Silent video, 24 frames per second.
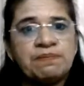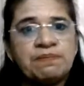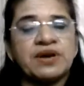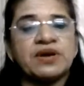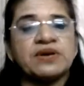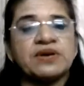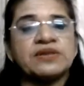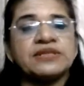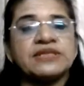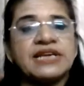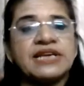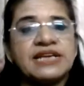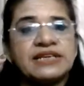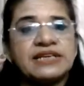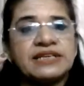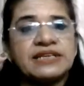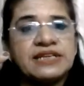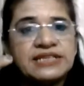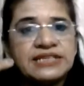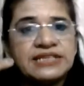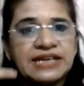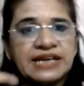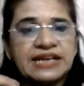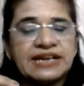because it is
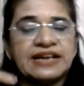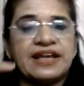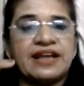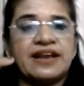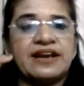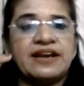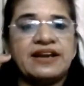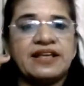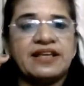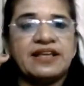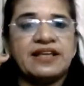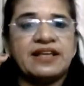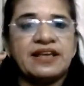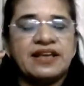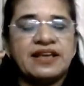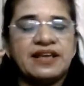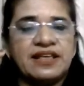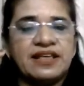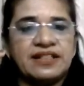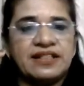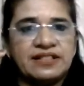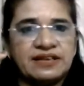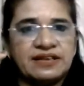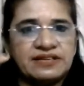declared
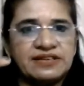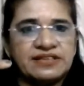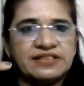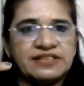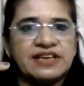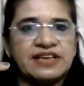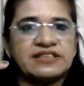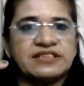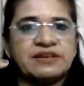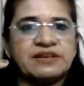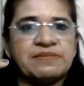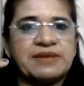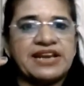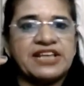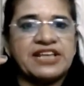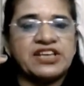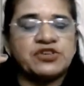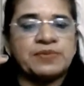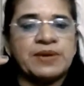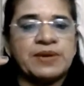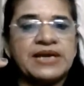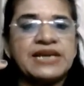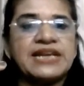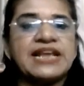in the disaster
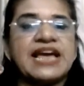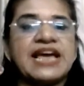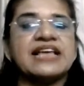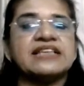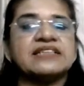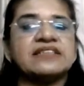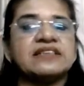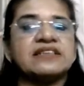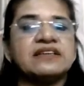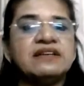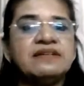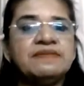management as a